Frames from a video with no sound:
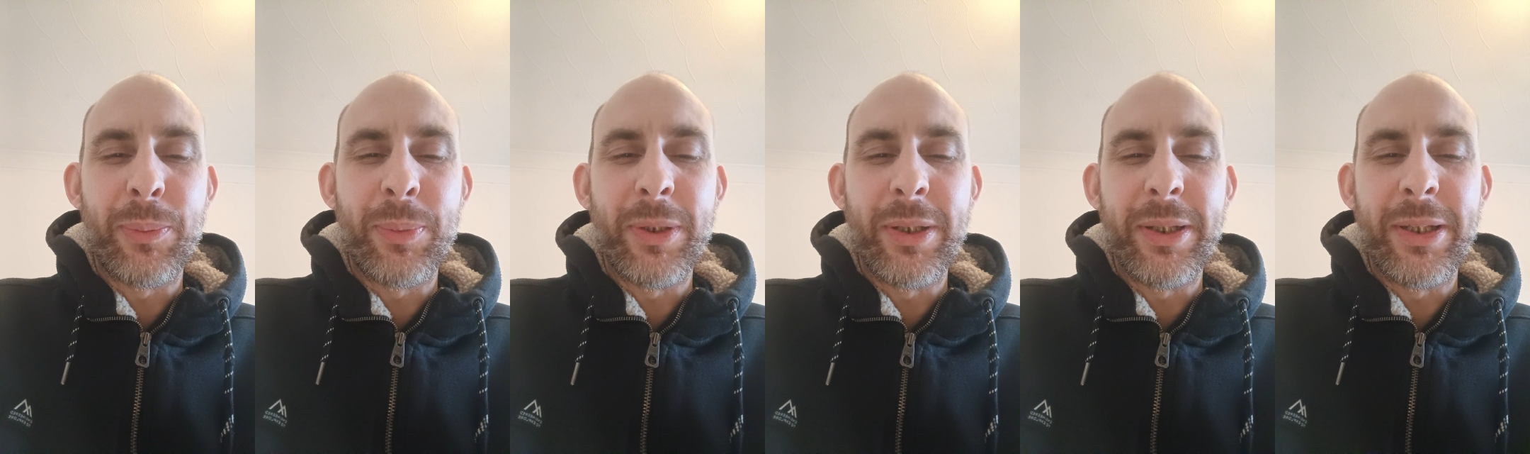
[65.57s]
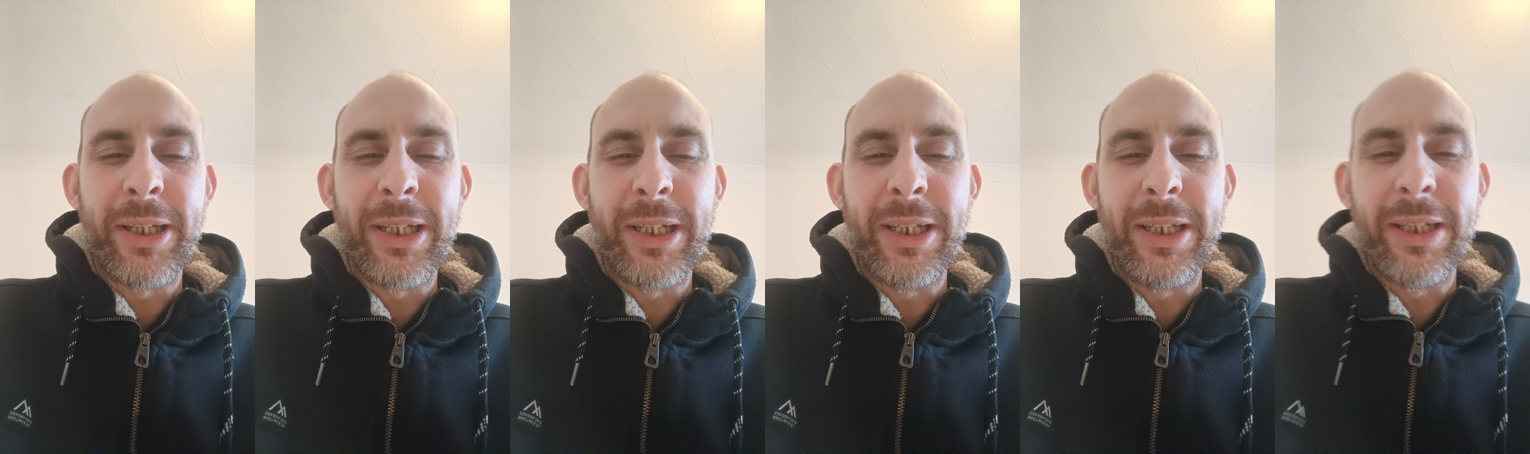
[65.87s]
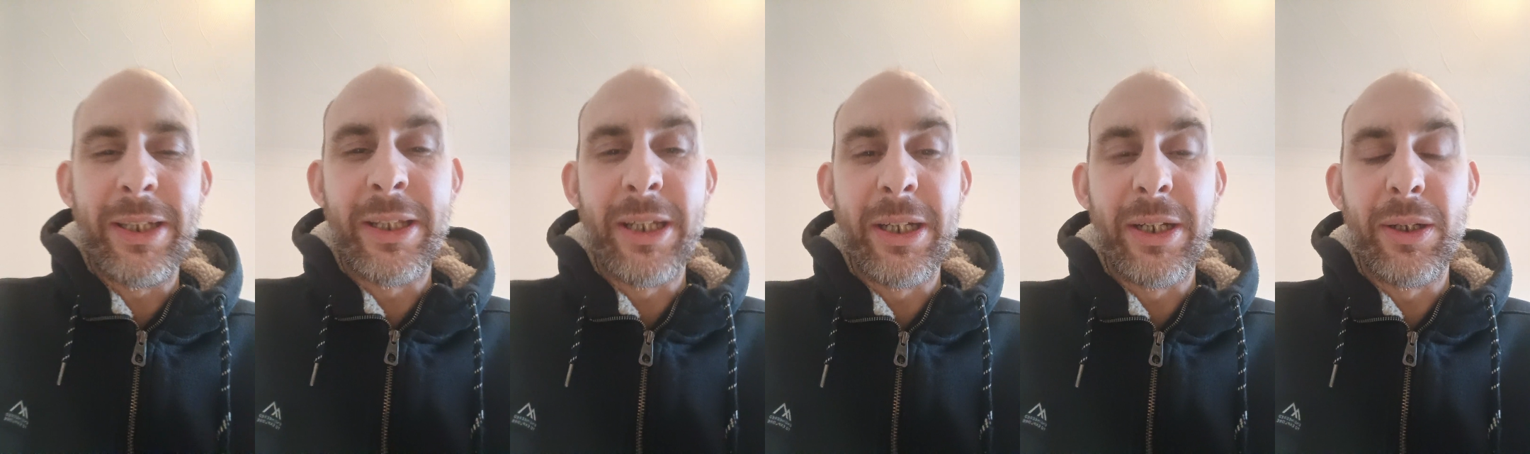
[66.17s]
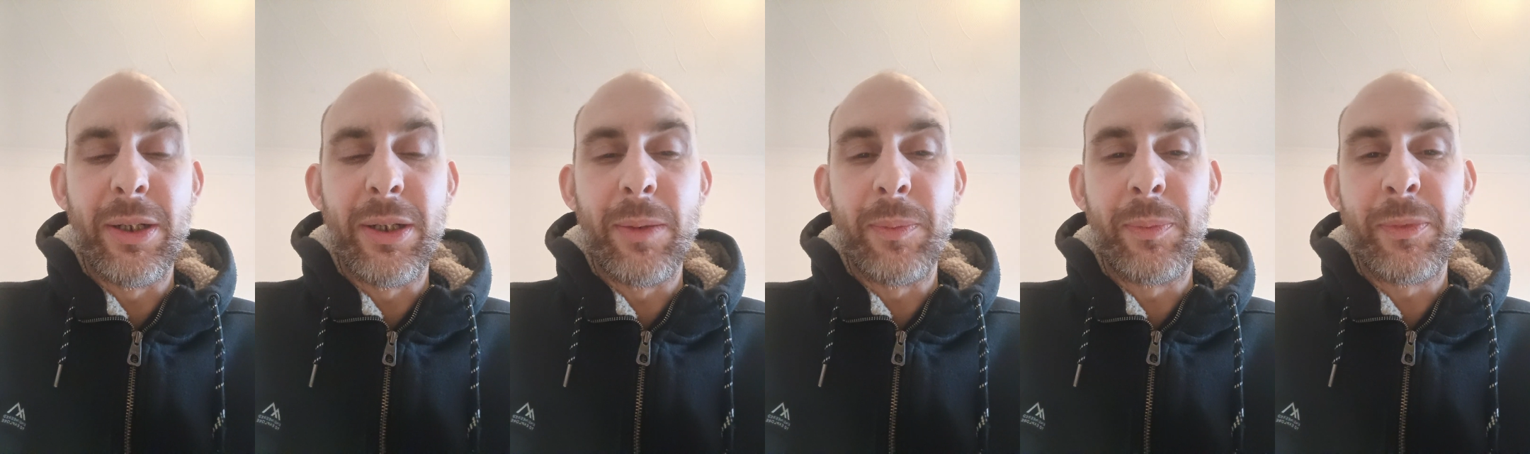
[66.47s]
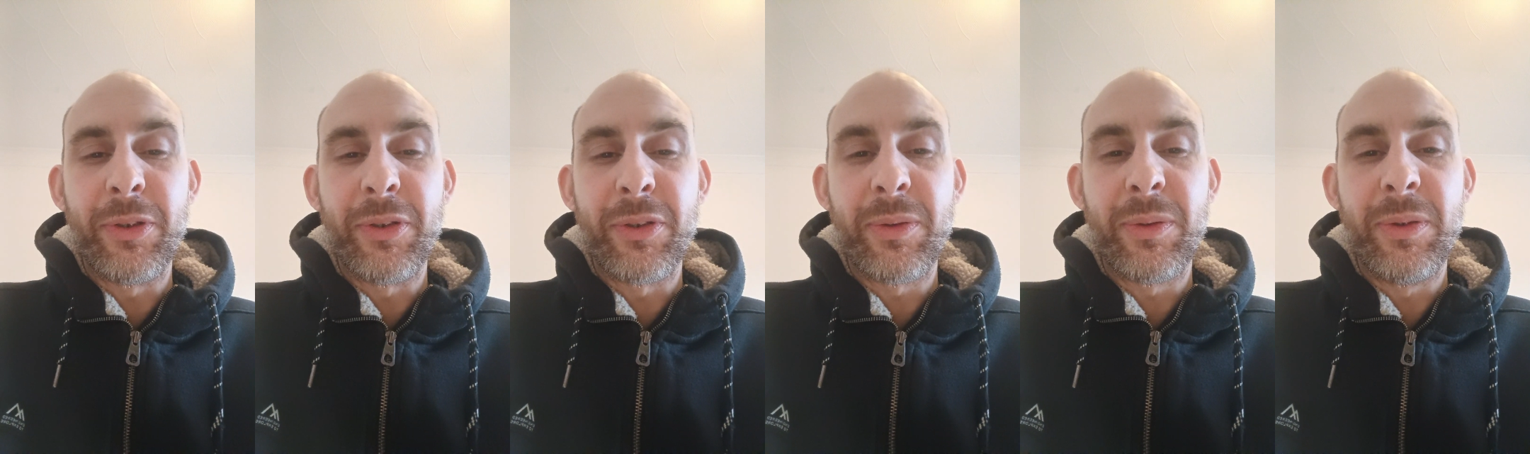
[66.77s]
But then they are
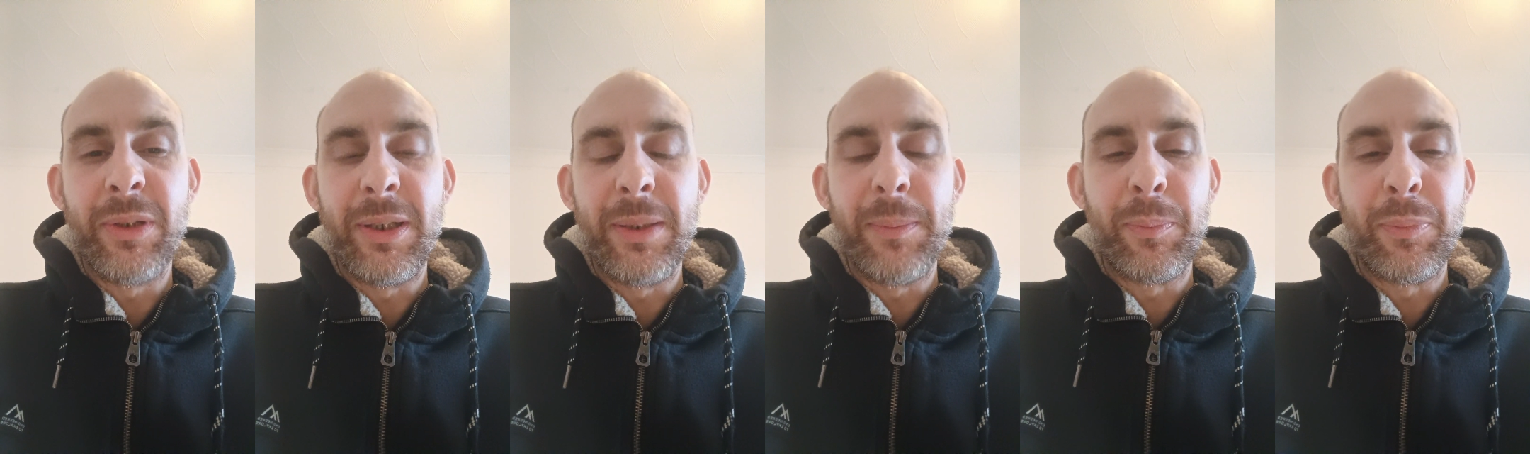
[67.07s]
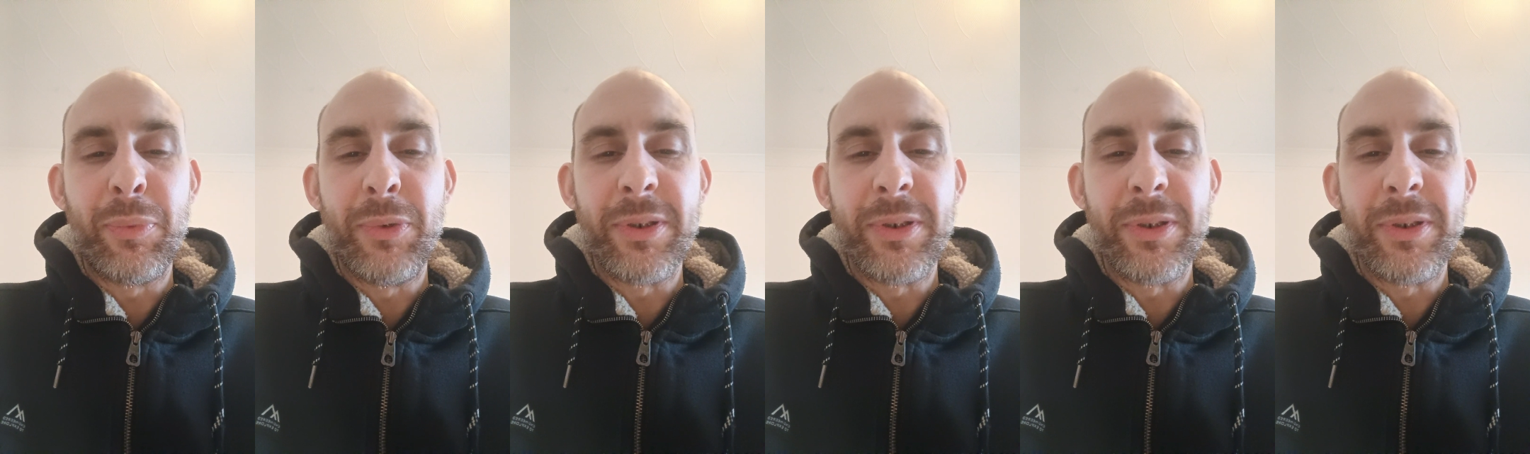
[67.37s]
just like